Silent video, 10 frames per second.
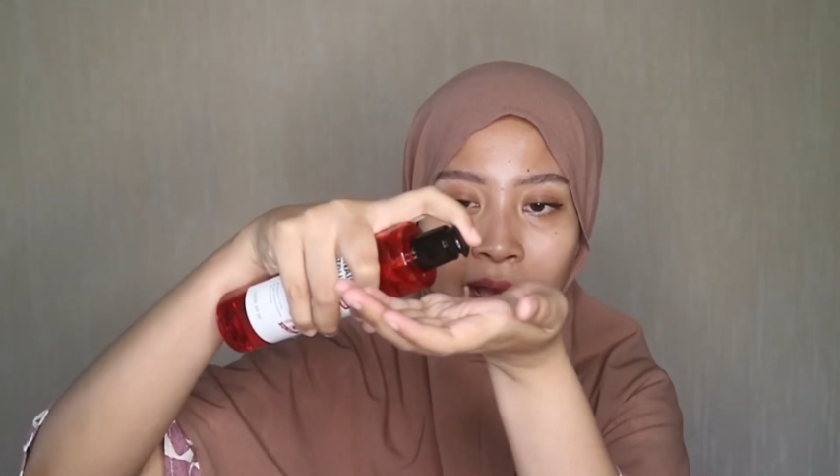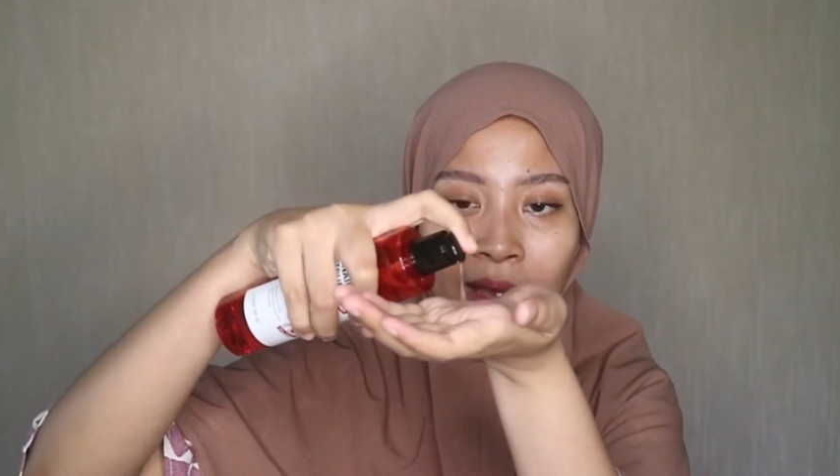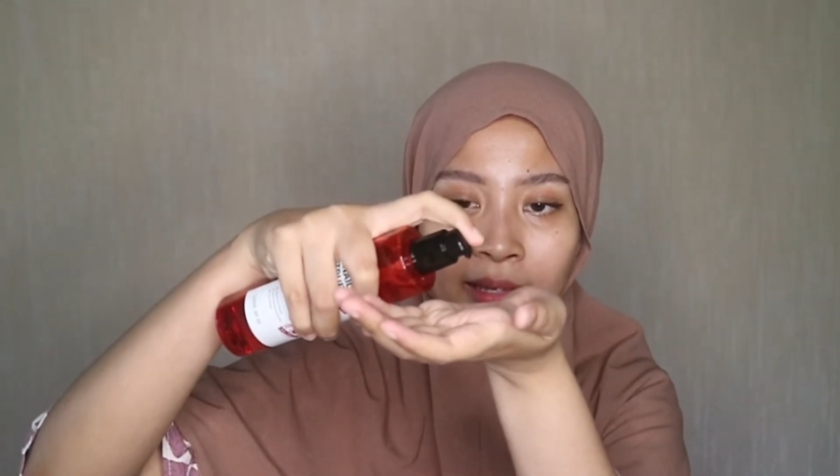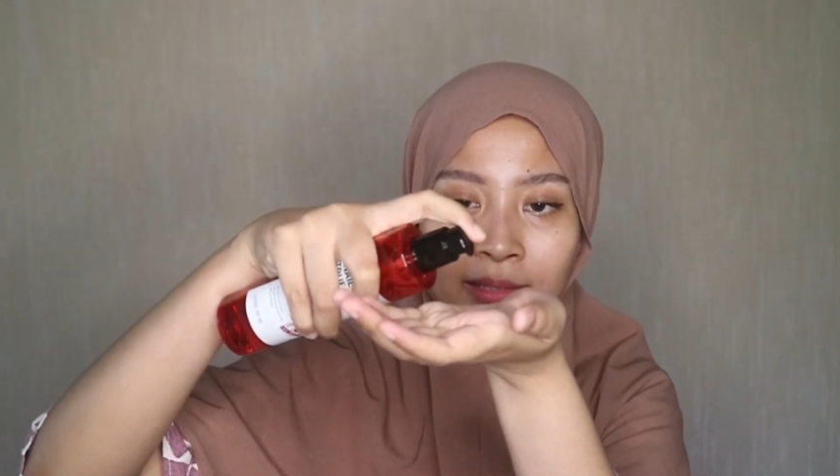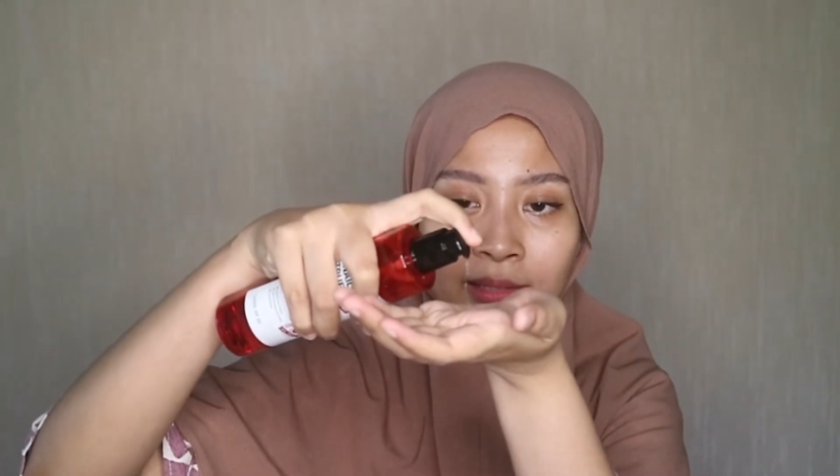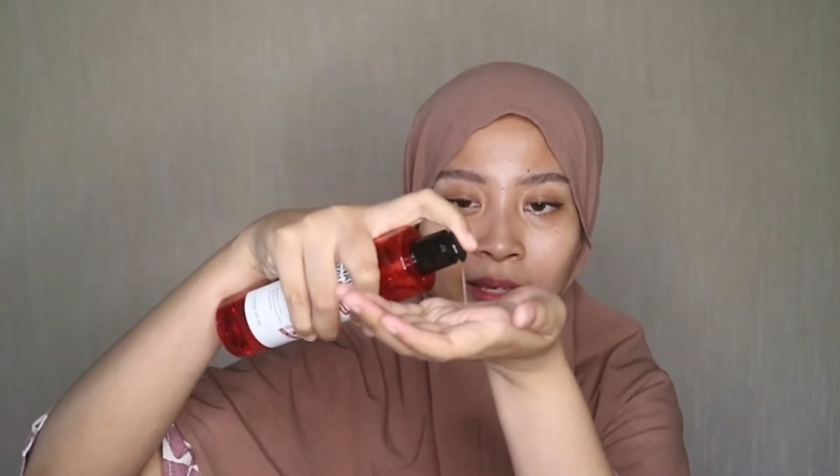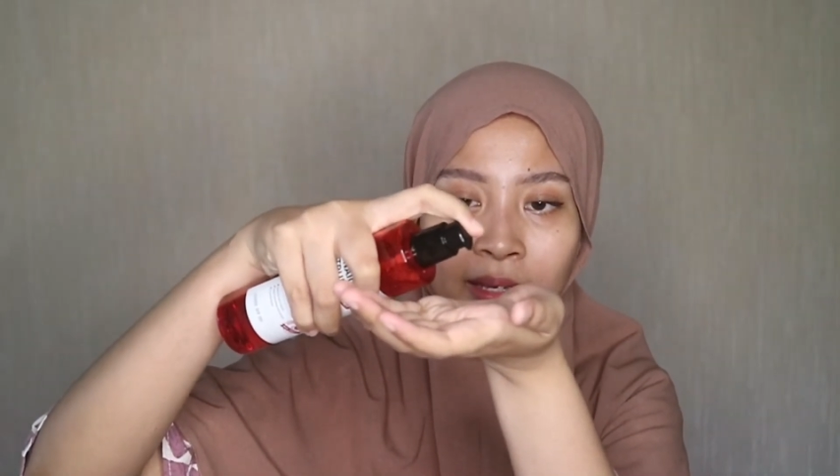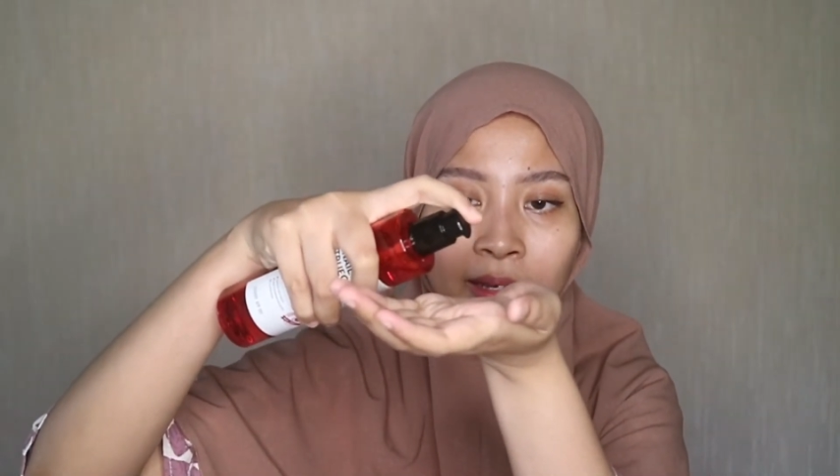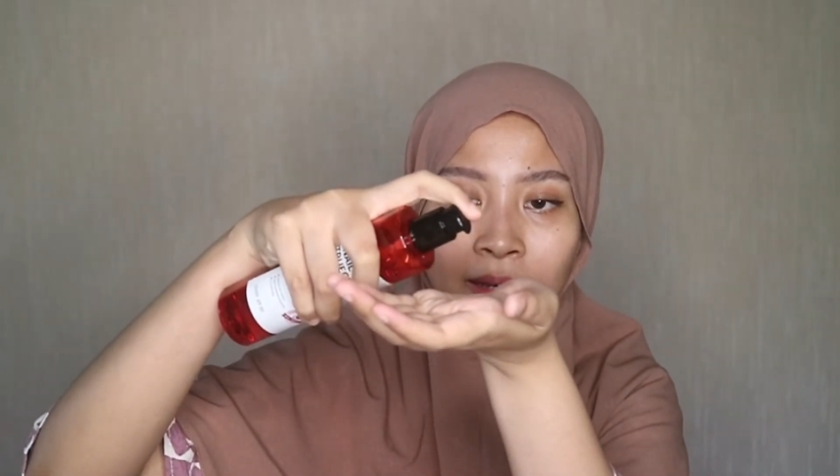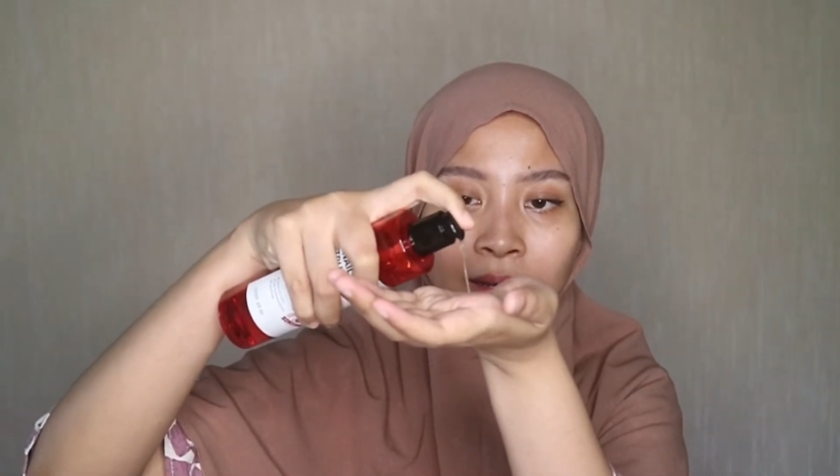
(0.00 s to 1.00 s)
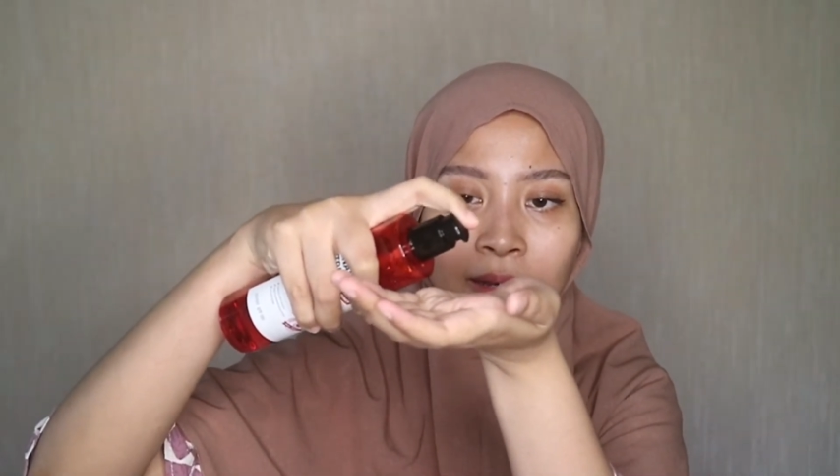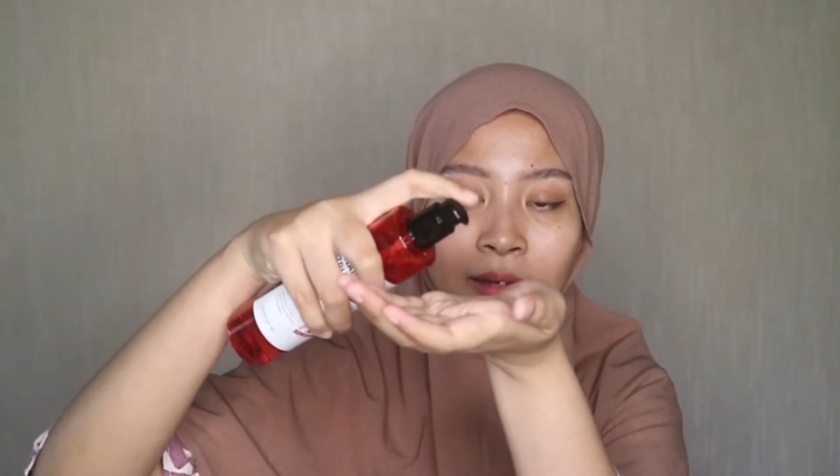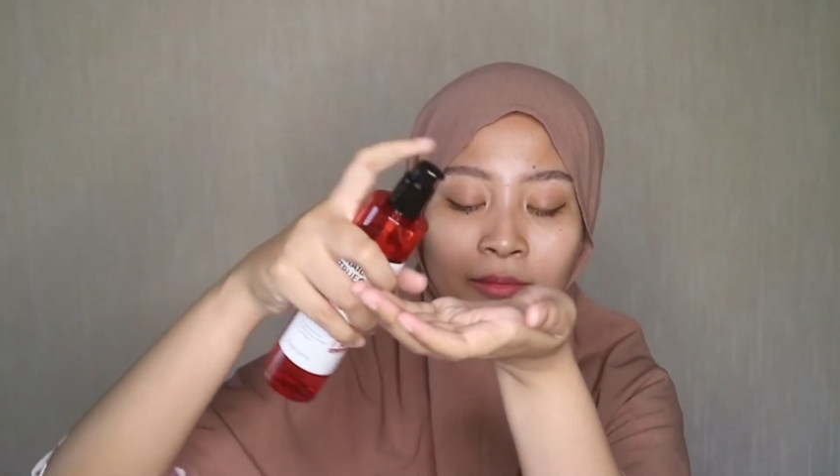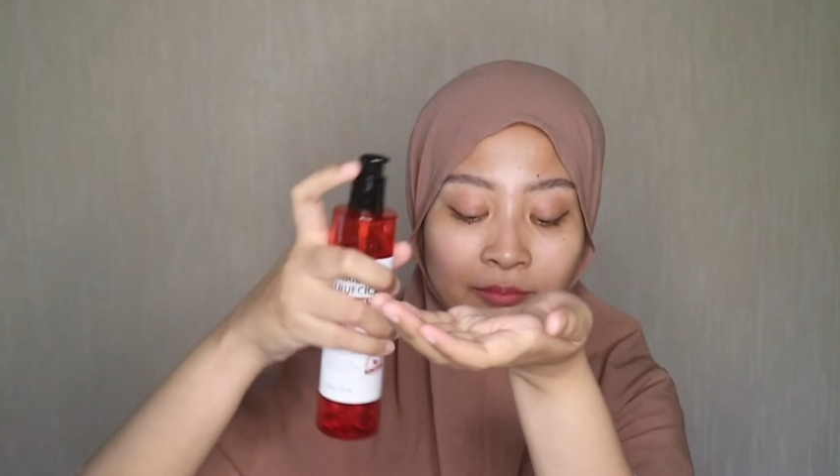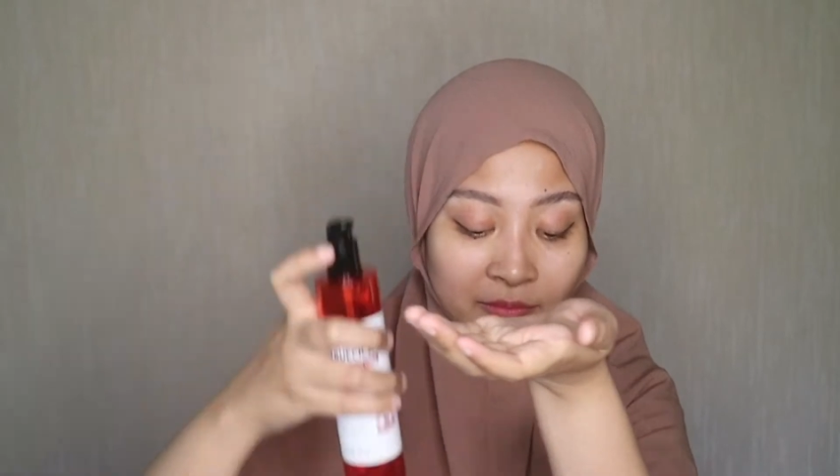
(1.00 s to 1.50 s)
I take
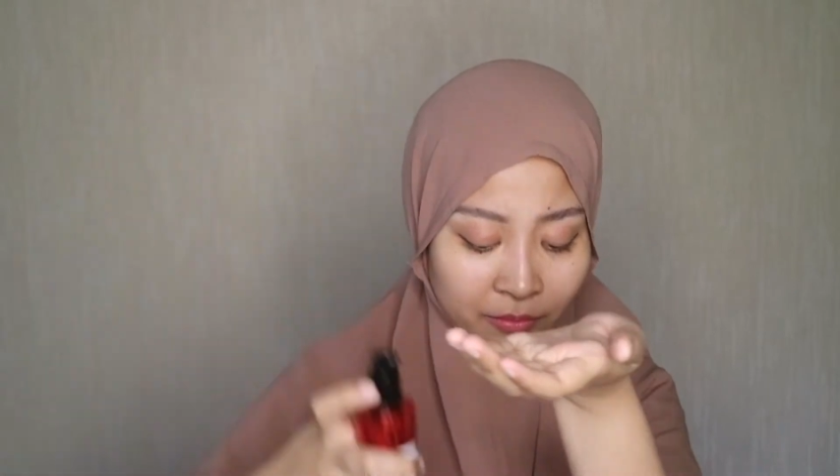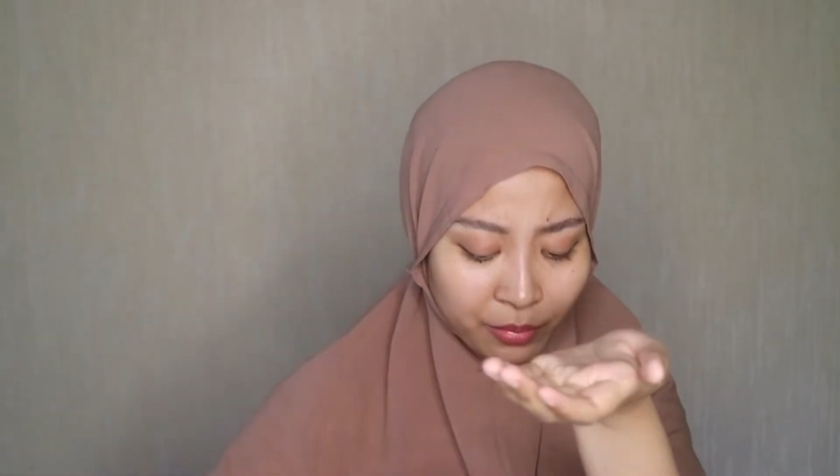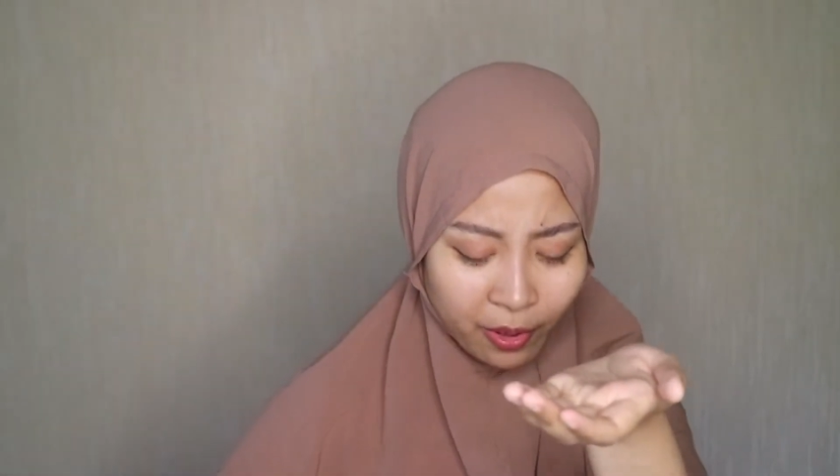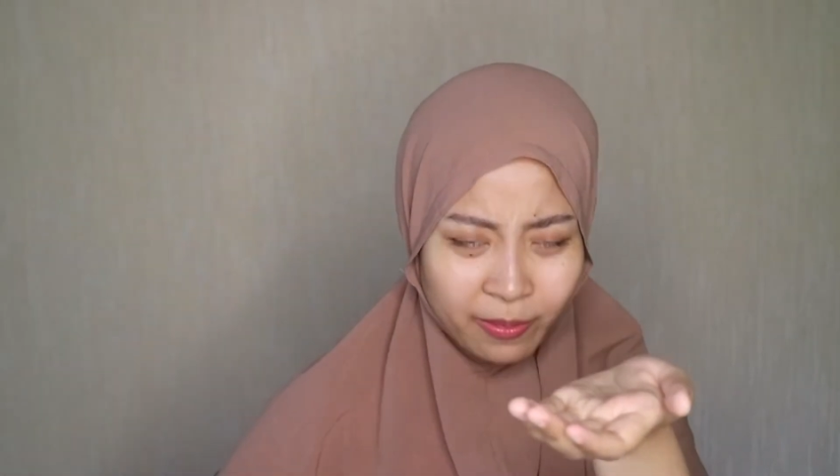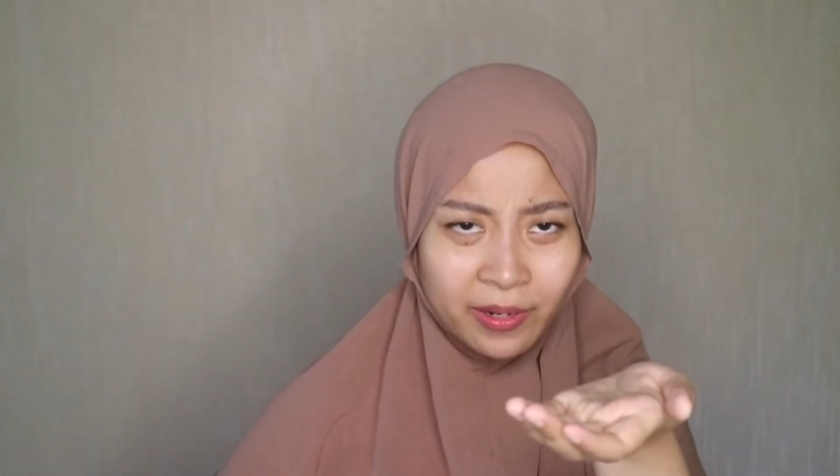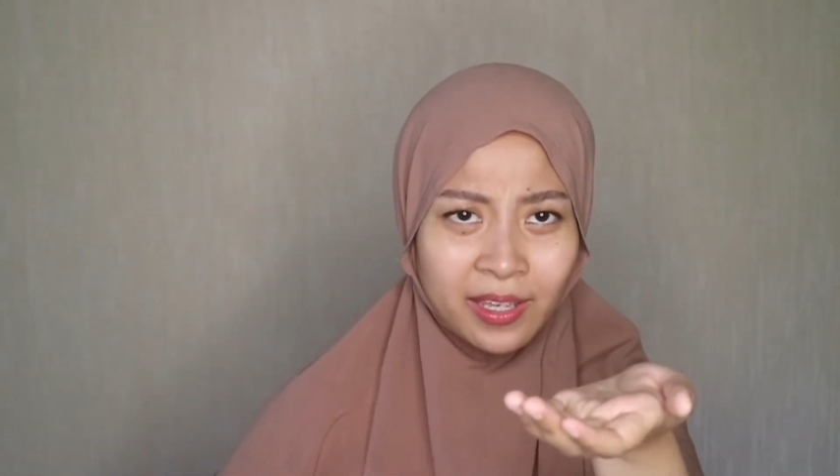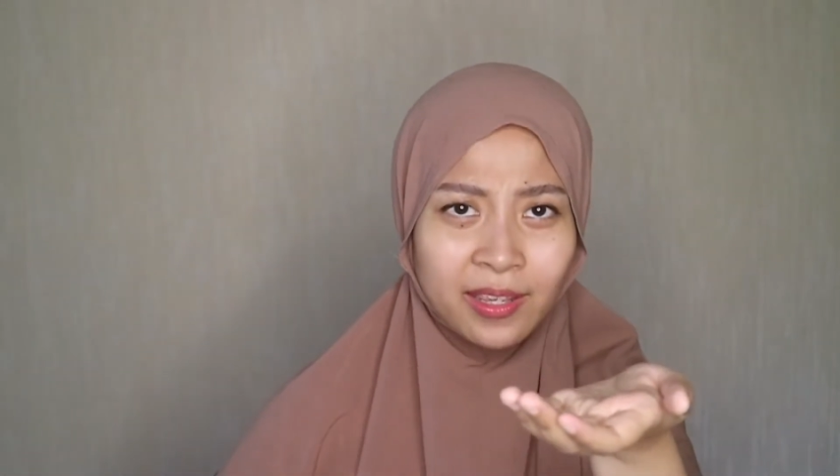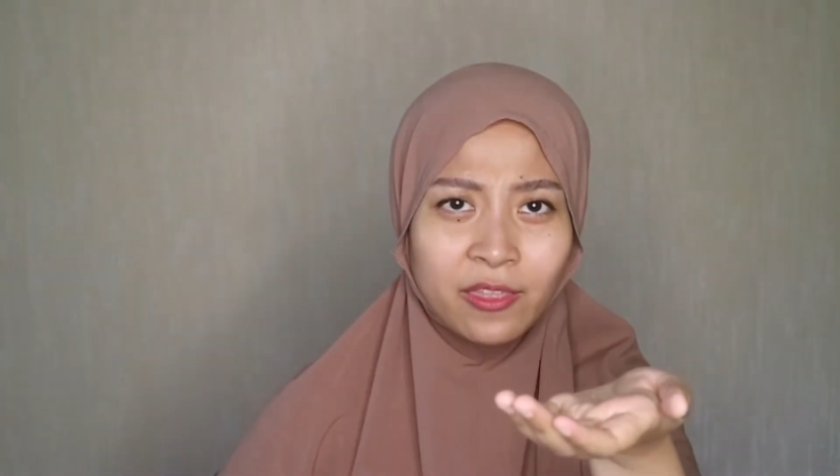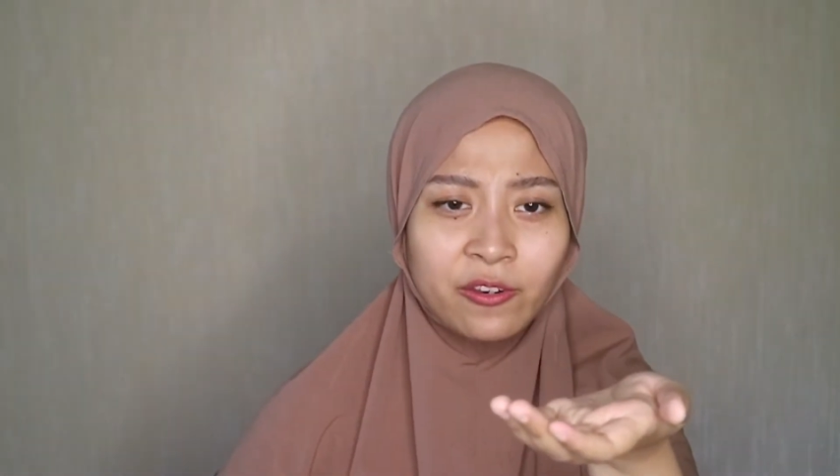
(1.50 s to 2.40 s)
probably